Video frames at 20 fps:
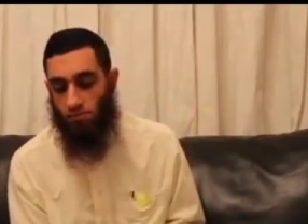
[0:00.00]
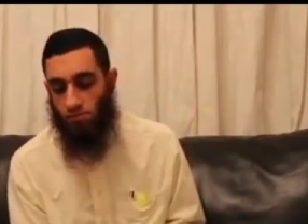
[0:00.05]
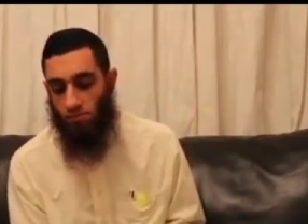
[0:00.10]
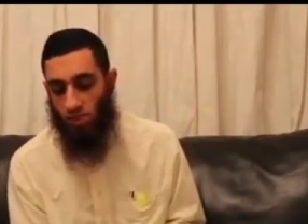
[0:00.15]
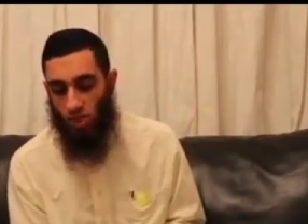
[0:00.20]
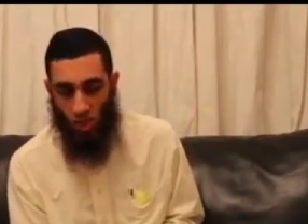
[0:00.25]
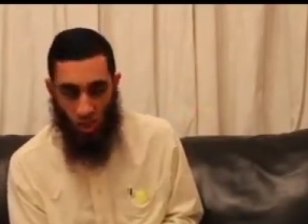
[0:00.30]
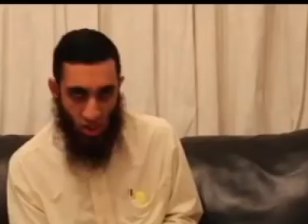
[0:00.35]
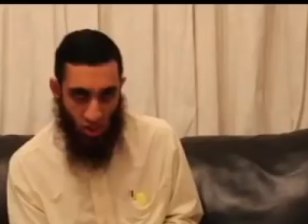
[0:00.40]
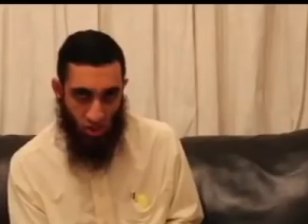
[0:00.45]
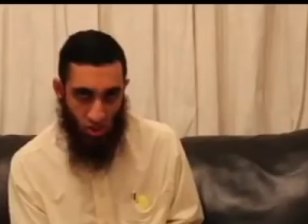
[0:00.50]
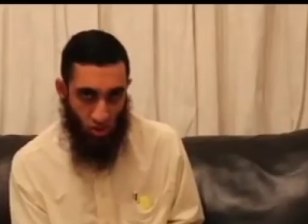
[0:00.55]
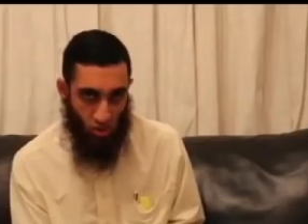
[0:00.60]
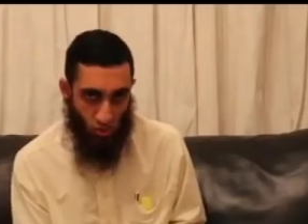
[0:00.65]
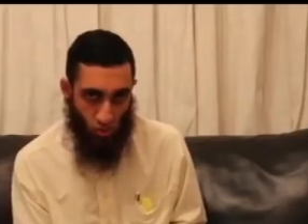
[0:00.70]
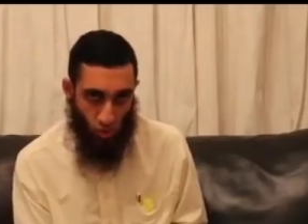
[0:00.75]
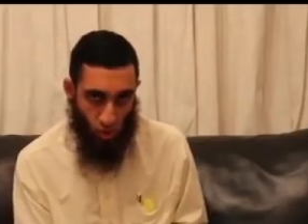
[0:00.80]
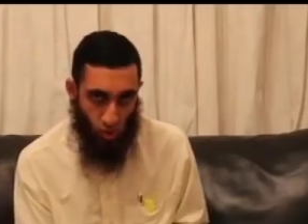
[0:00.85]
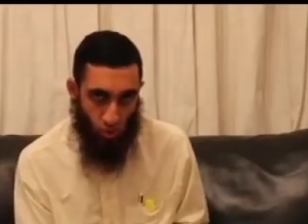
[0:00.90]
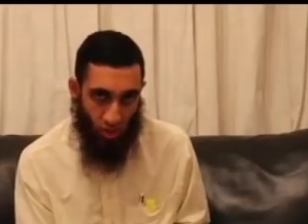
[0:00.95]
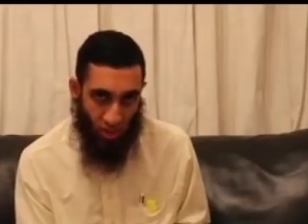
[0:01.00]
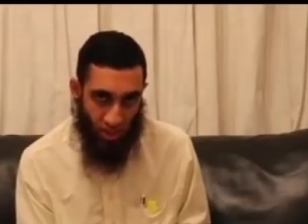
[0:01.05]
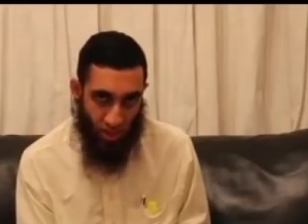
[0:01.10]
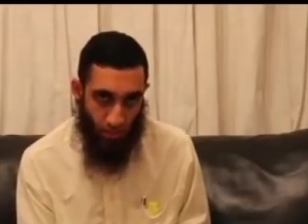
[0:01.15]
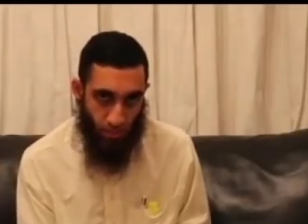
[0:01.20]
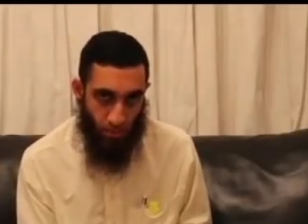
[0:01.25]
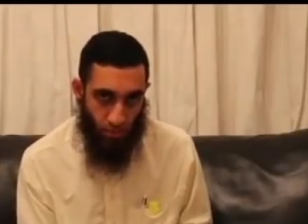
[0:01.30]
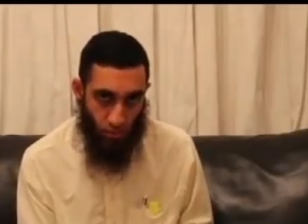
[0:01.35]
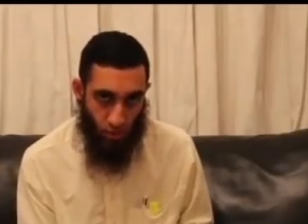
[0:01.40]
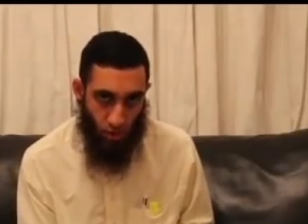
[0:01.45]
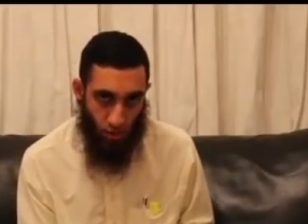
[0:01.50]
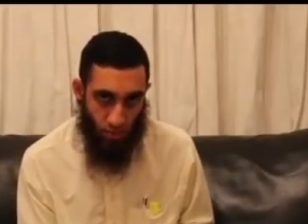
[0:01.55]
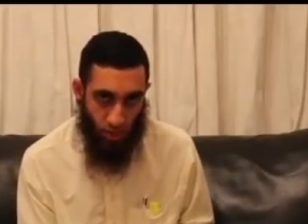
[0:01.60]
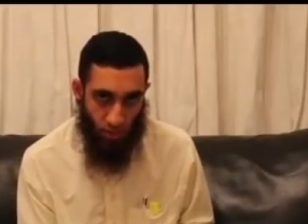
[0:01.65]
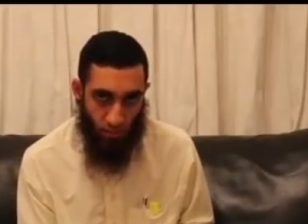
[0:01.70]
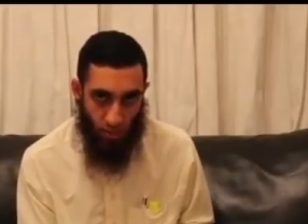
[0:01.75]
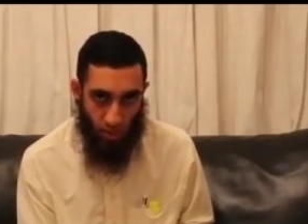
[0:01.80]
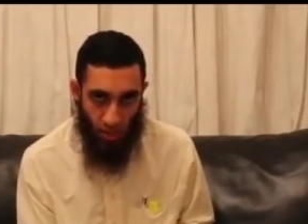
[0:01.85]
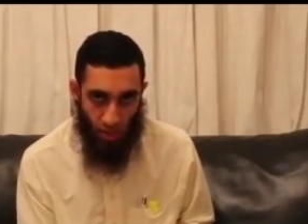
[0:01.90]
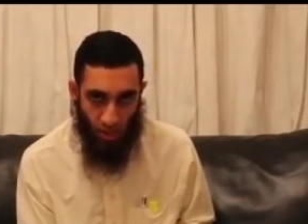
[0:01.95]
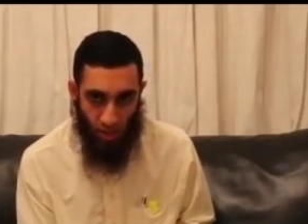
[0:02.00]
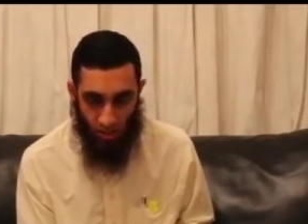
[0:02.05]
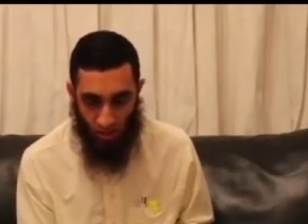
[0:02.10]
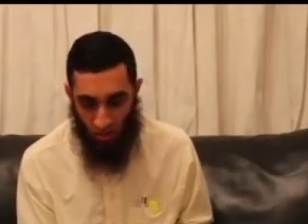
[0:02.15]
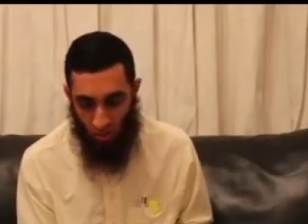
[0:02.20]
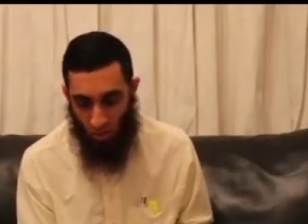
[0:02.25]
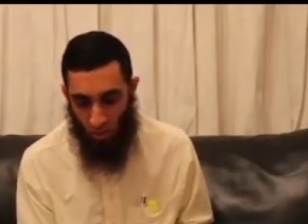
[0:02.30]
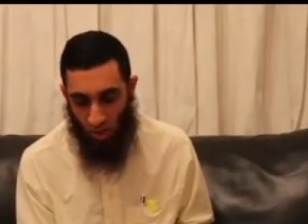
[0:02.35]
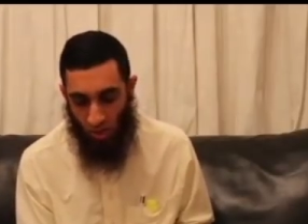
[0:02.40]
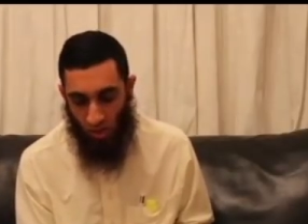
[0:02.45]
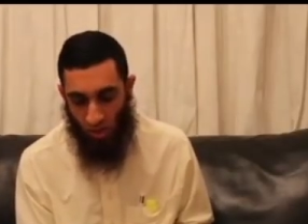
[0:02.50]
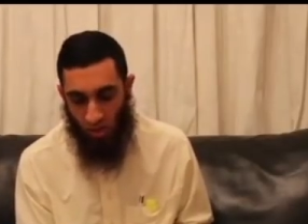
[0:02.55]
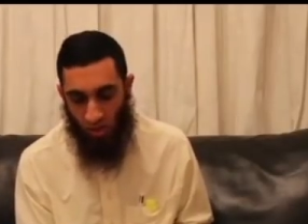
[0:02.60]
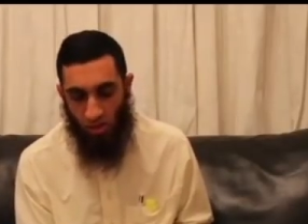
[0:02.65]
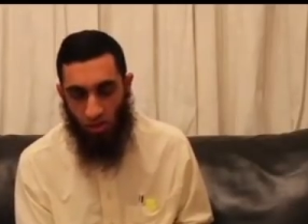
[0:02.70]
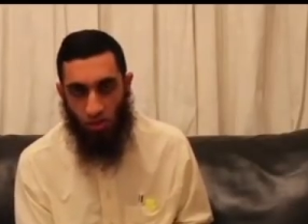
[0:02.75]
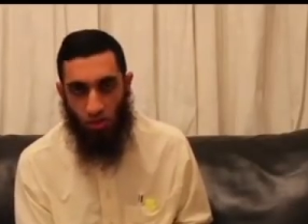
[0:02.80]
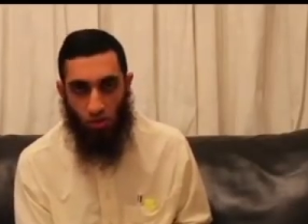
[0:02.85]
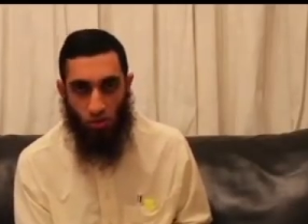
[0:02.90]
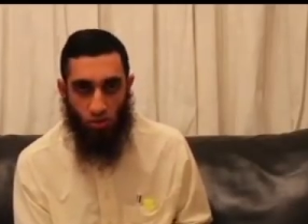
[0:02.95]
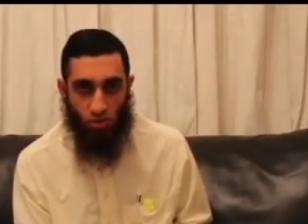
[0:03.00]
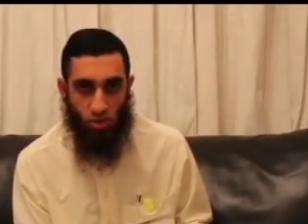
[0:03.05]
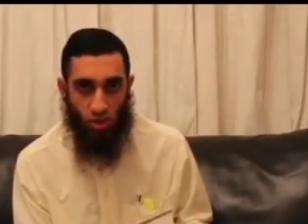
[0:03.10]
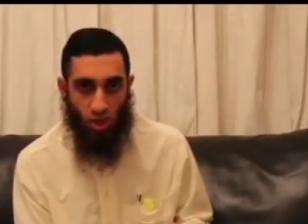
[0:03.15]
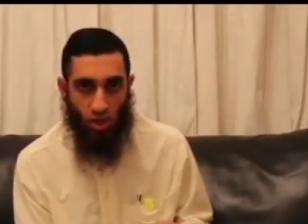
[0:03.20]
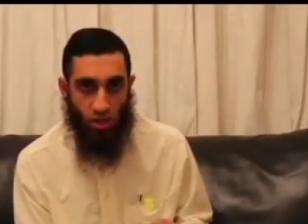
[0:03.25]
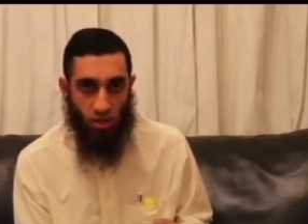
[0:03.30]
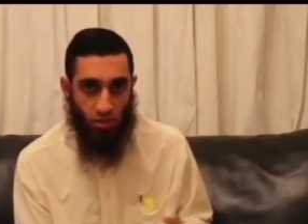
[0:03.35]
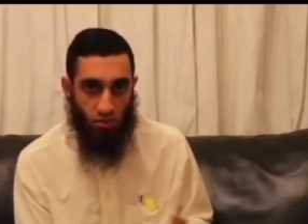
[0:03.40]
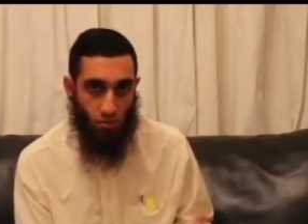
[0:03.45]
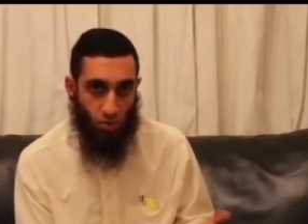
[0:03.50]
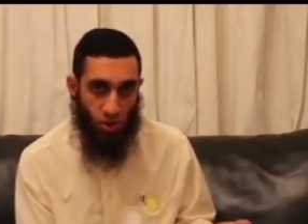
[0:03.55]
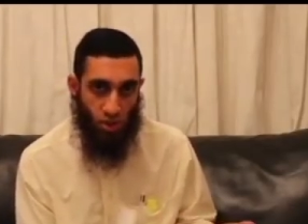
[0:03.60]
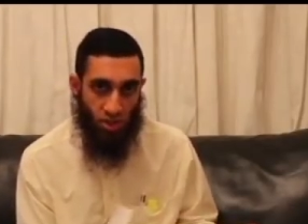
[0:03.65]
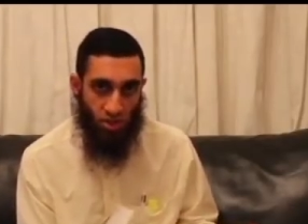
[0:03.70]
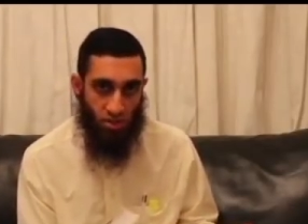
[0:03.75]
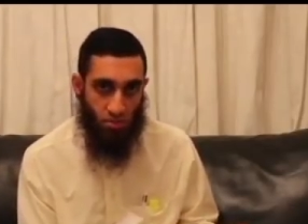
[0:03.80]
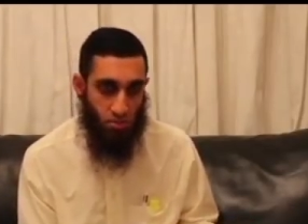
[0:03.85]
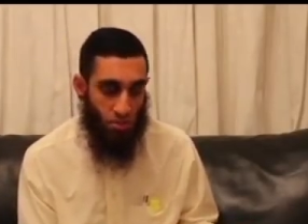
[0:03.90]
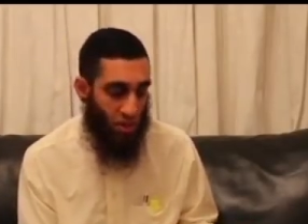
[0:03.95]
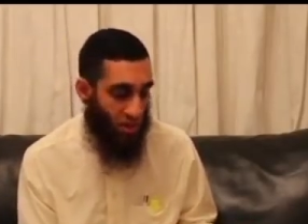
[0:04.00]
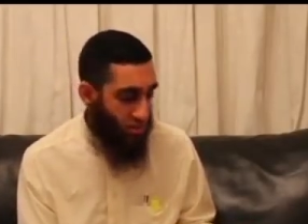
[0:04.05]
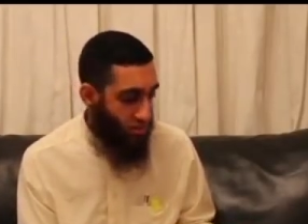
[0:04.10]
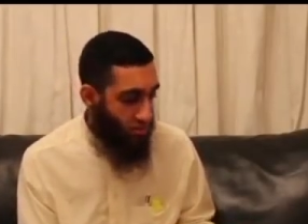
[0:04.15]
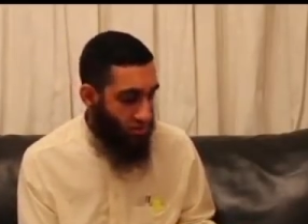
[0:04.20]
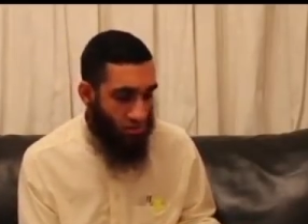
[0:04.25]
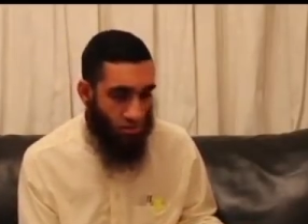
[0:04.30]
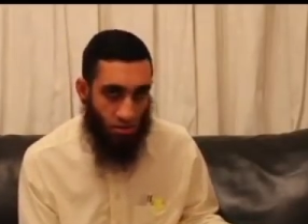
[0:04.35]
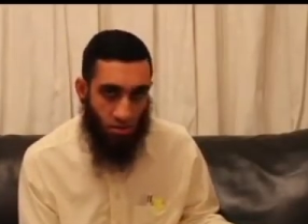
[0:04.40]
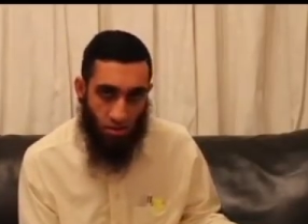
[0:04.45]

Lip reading: Is this what you accept for Abi Abdullah, calling the Hujjaj monkeys and pigs?